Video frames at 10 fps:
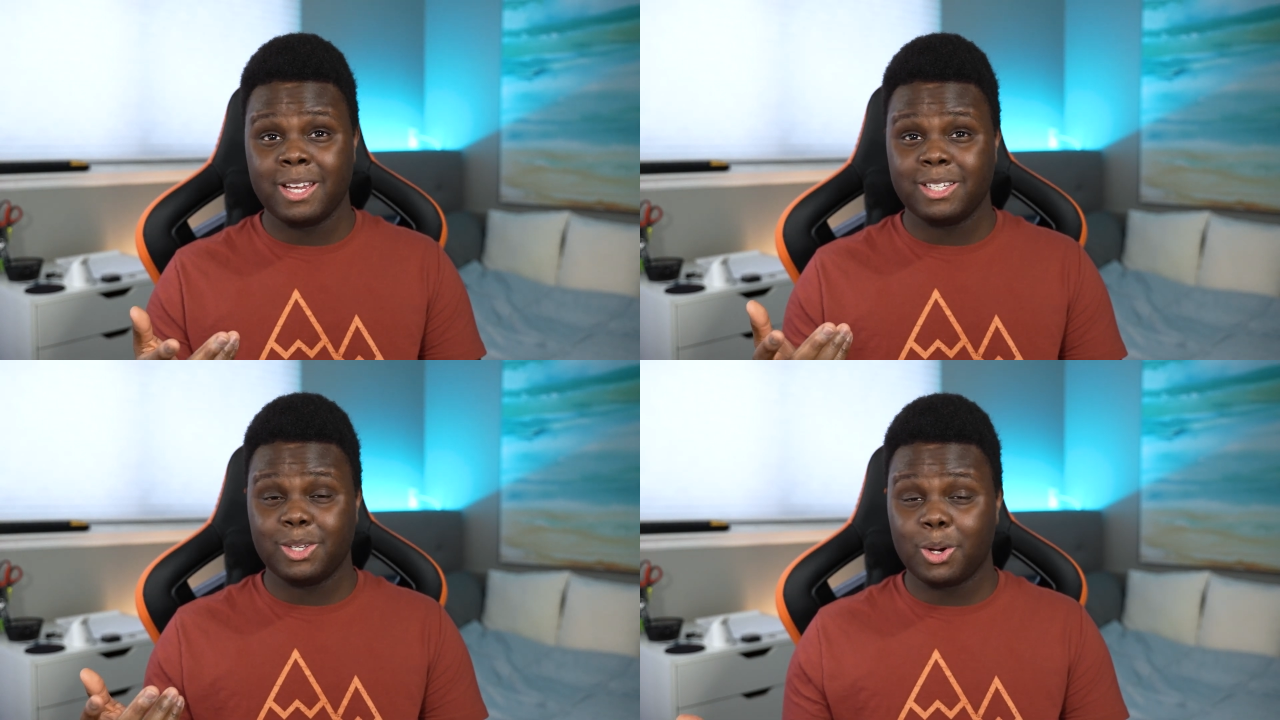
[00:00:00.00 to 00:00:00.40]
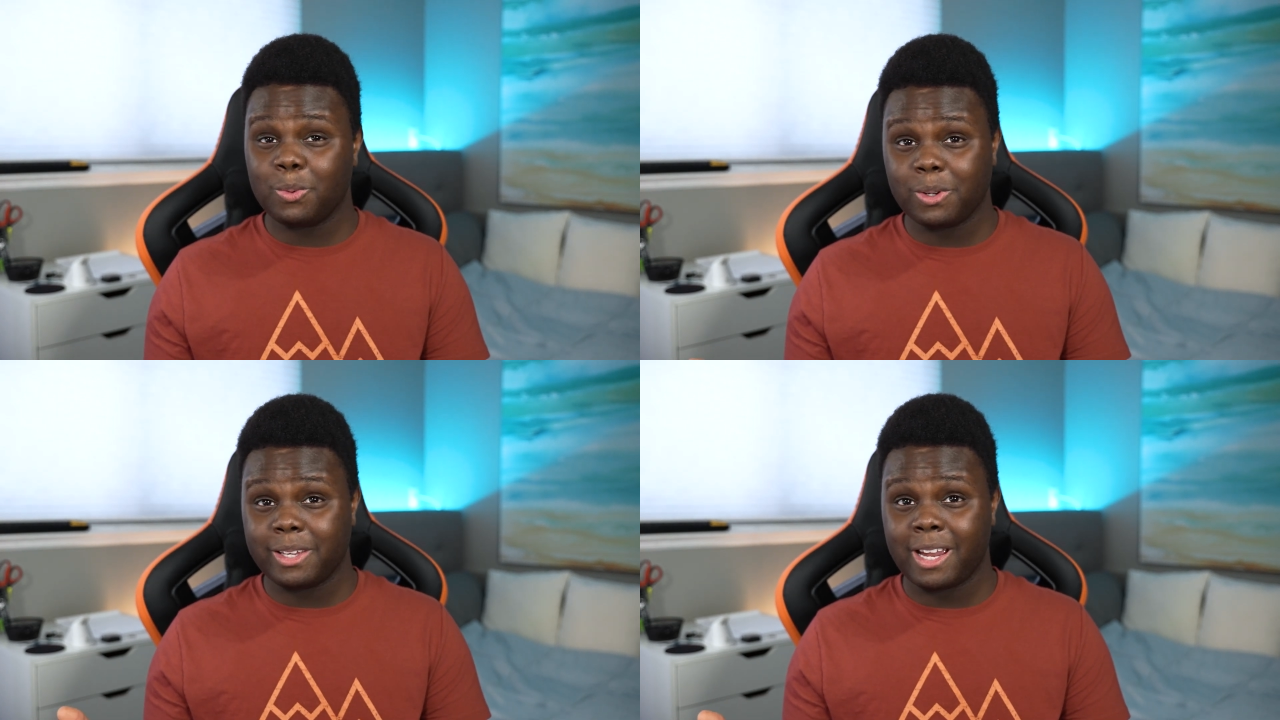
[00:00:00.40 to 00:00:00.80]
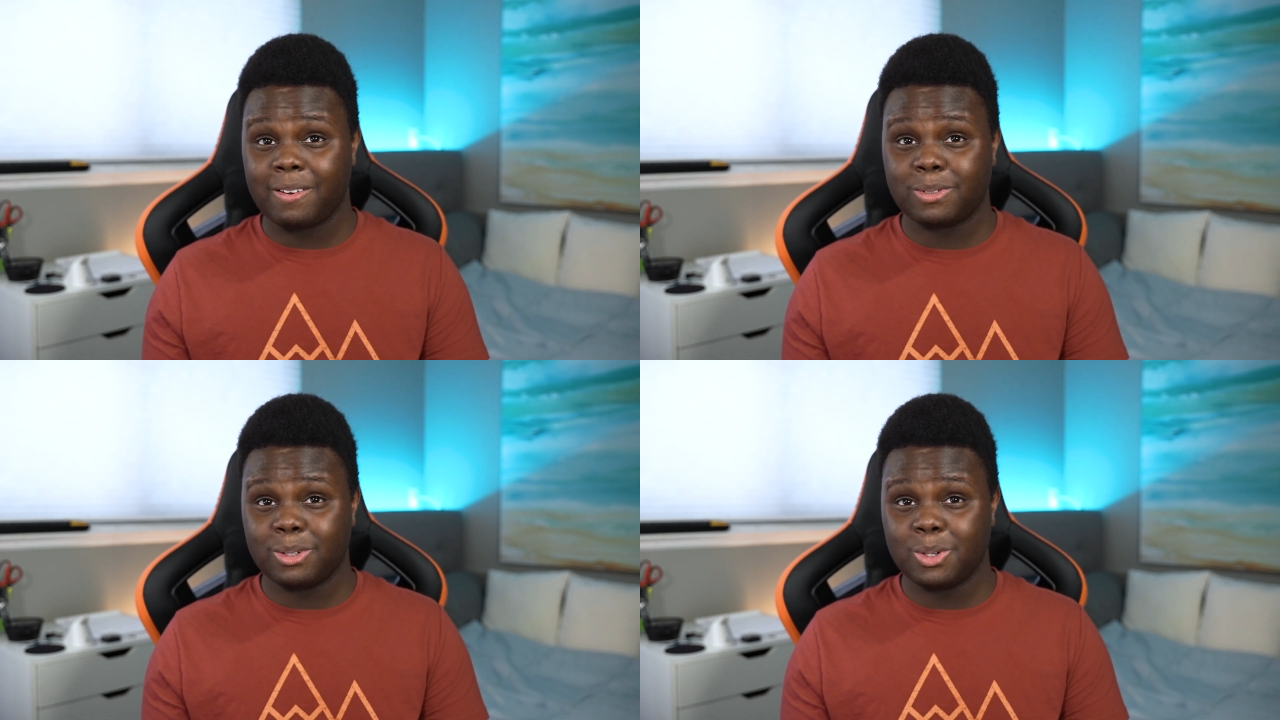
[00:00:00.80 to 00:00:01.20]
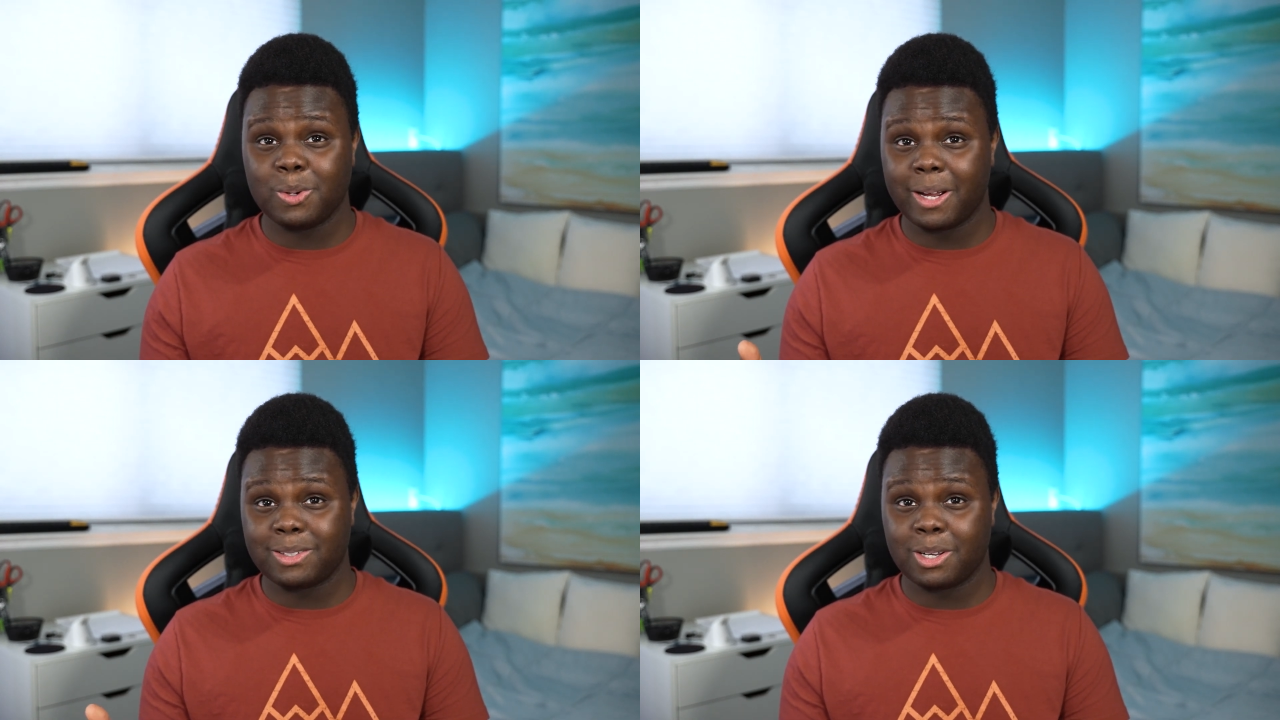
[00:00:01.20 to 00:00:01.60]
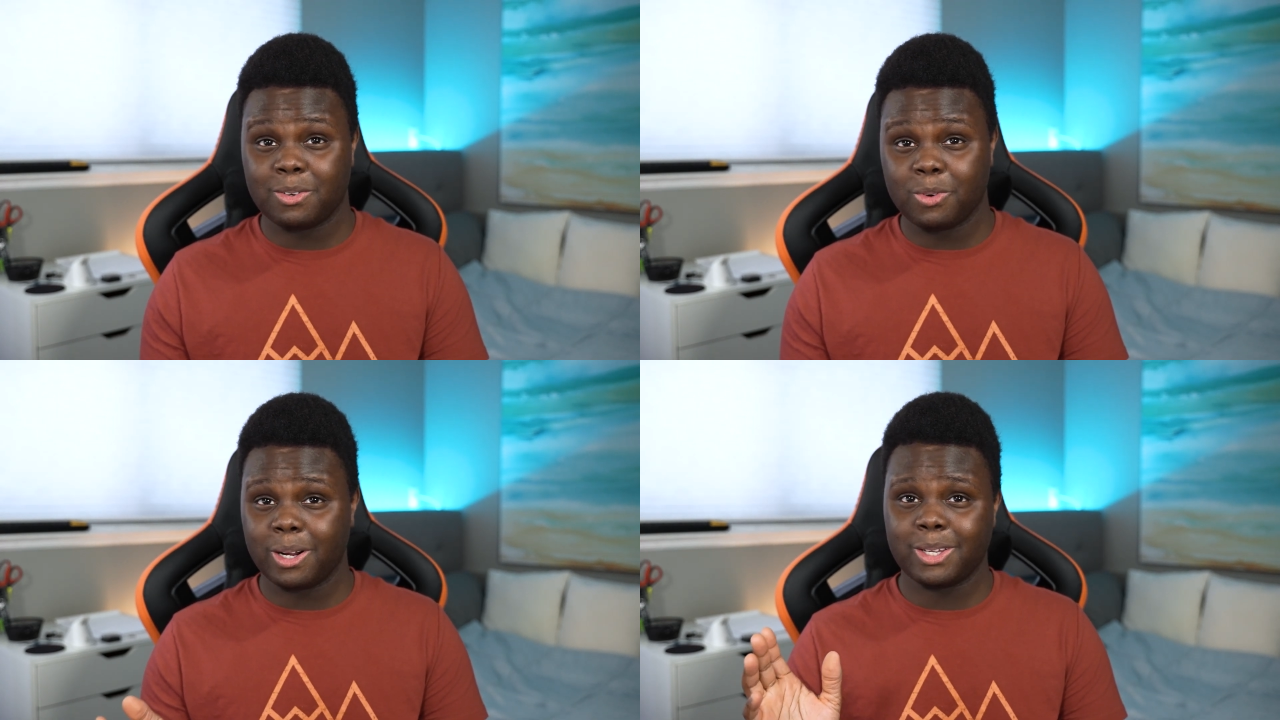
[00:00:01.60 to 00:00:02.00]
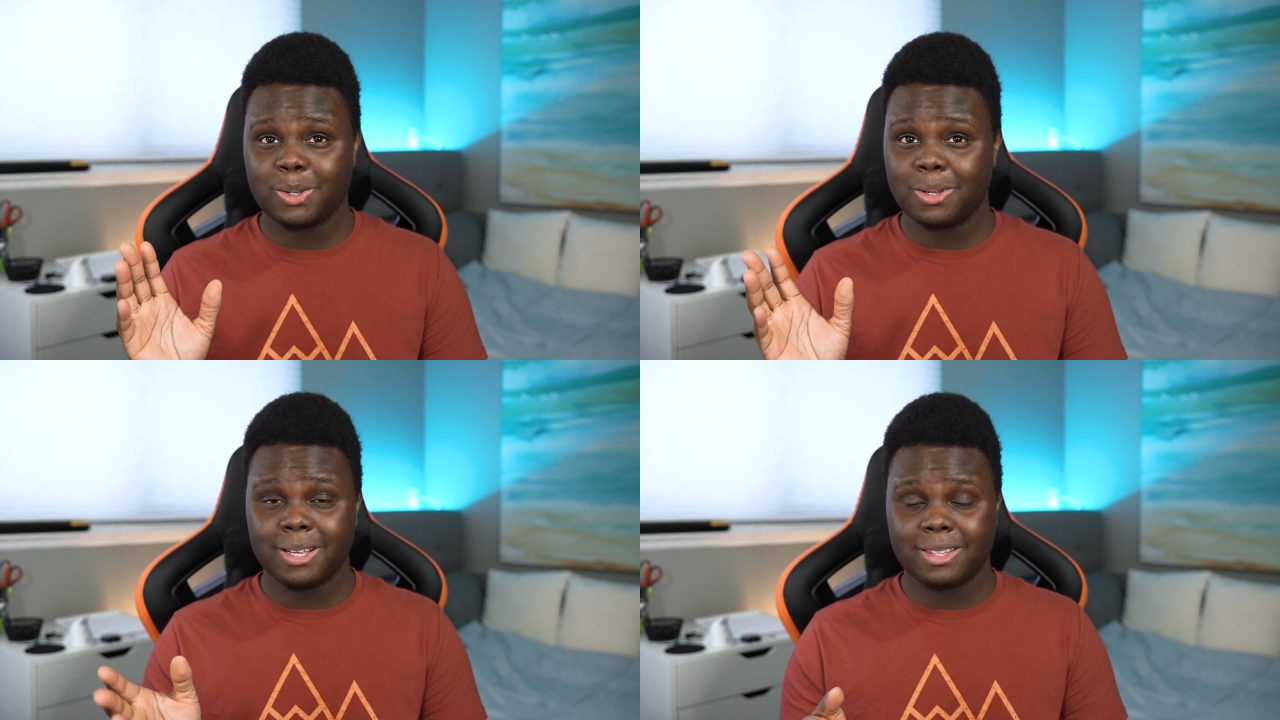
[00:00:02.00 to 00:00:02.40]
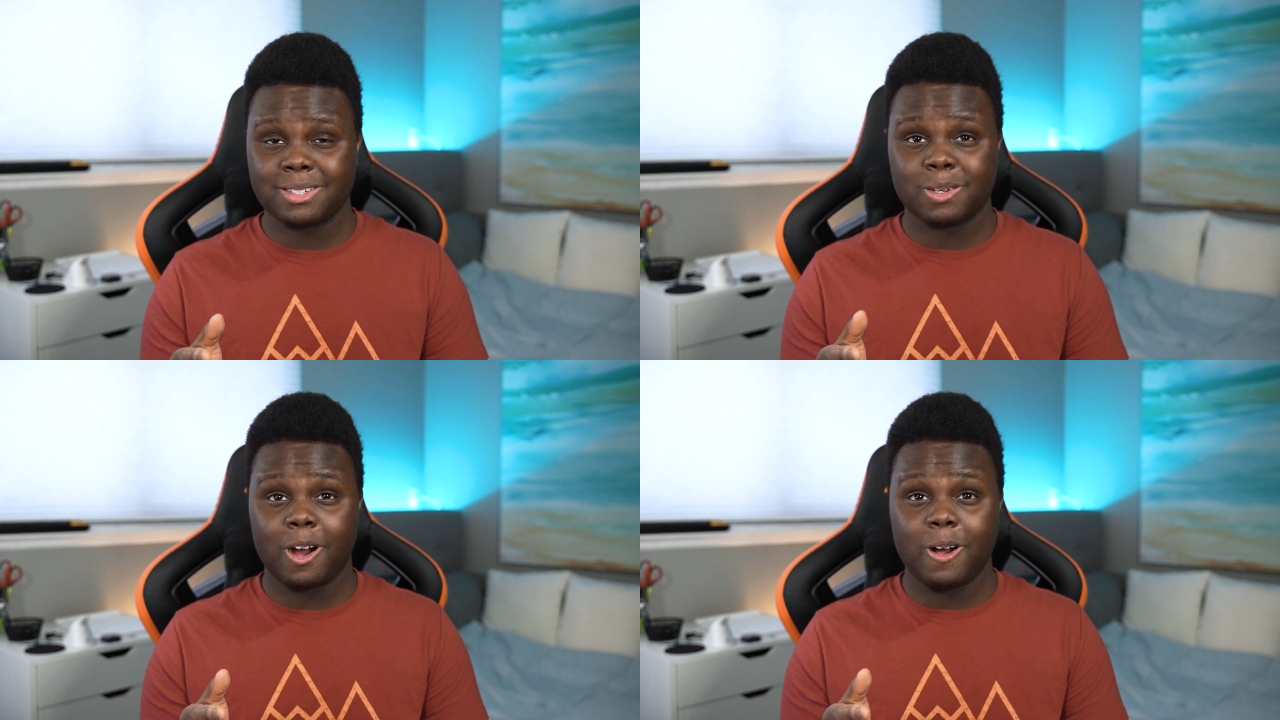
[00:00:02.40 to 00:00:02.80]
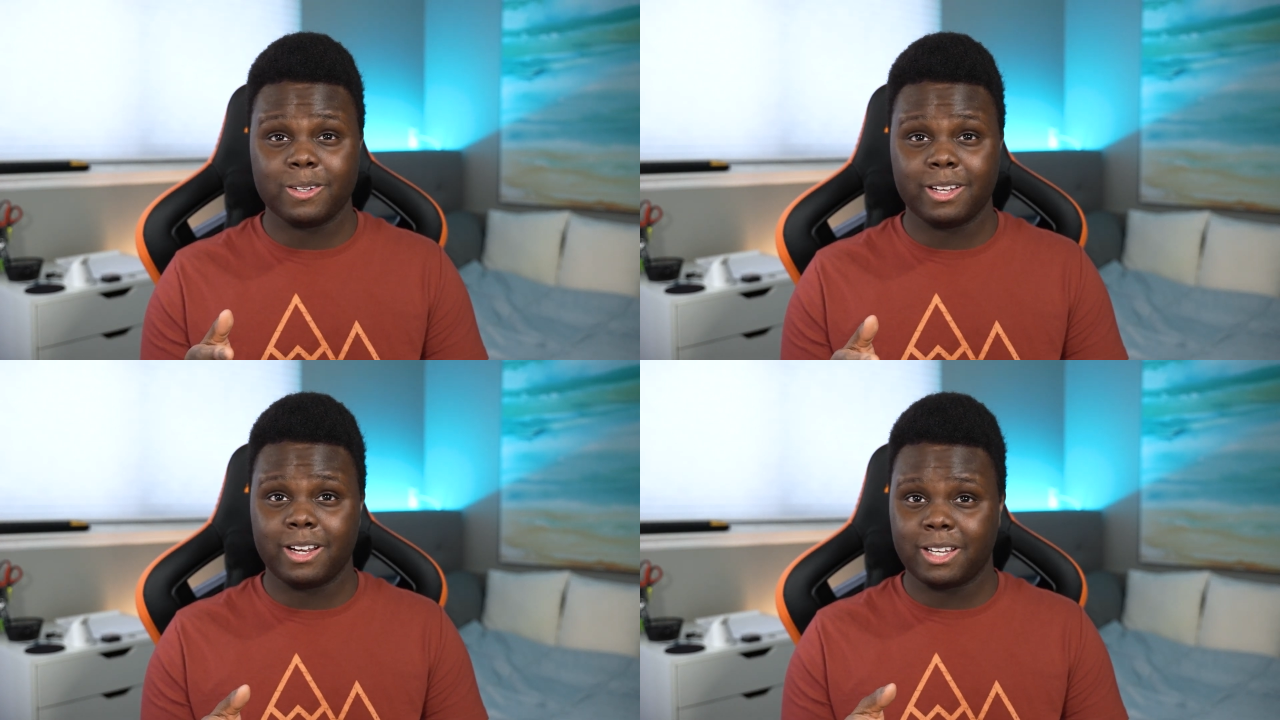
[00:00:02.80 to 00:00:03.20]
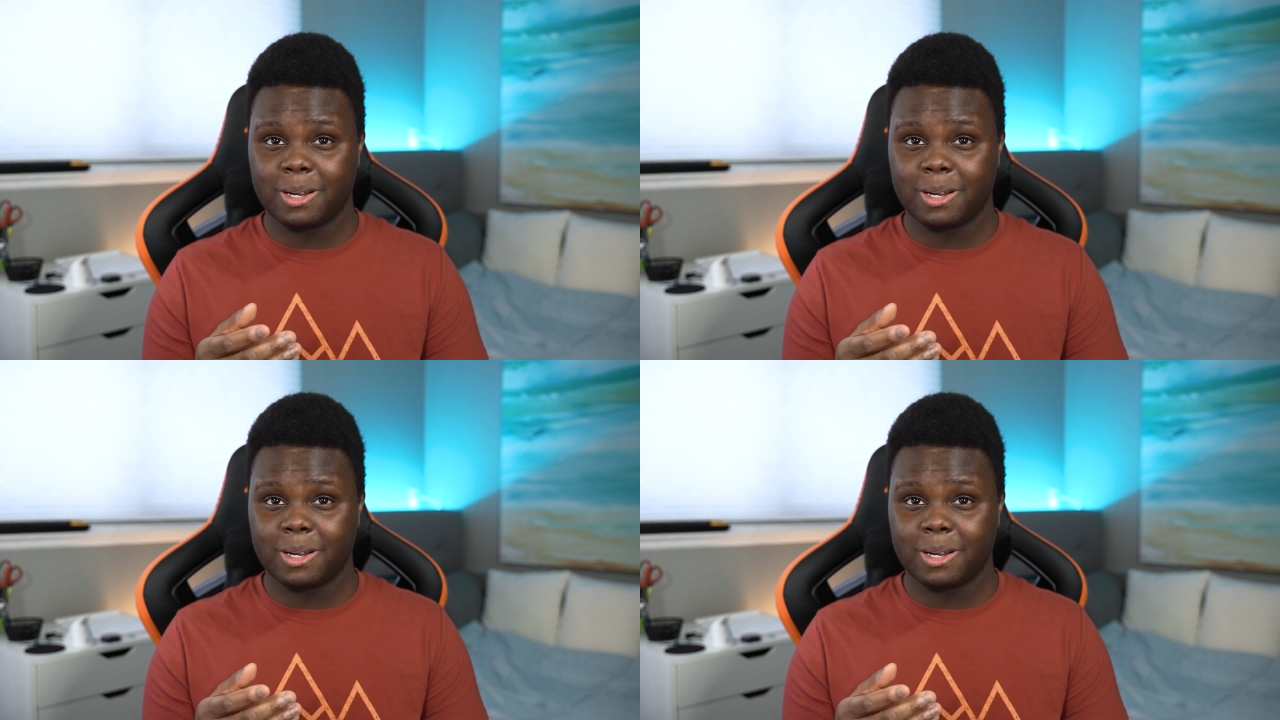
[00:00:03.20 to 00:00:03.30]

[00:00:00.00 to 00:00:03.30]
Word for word: you don't really have to do a ton of work, and you get this all done